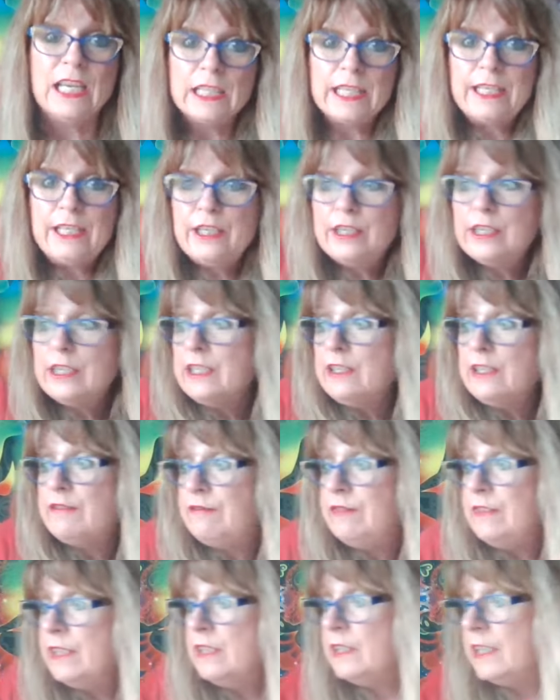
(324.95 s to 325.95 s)
Like you're going to
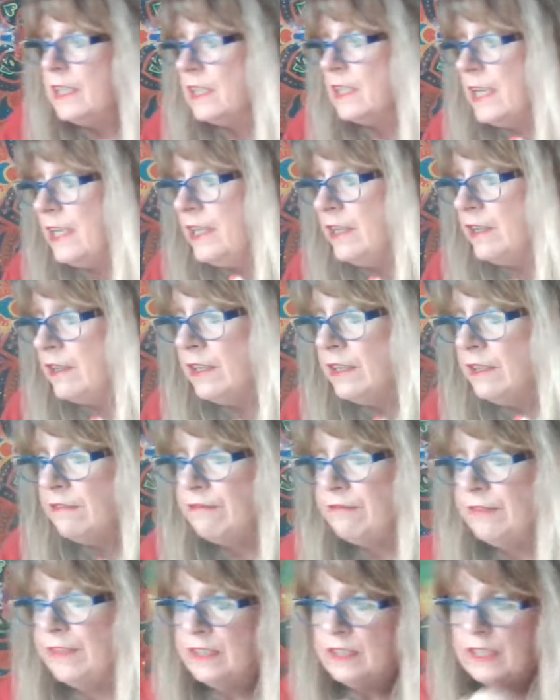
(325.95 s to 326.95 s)
feel it. Like you're going
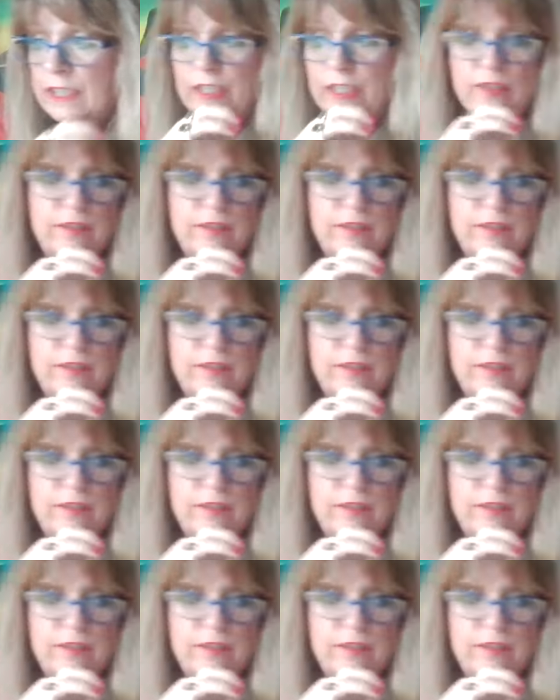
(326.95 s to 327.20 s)
to feel it.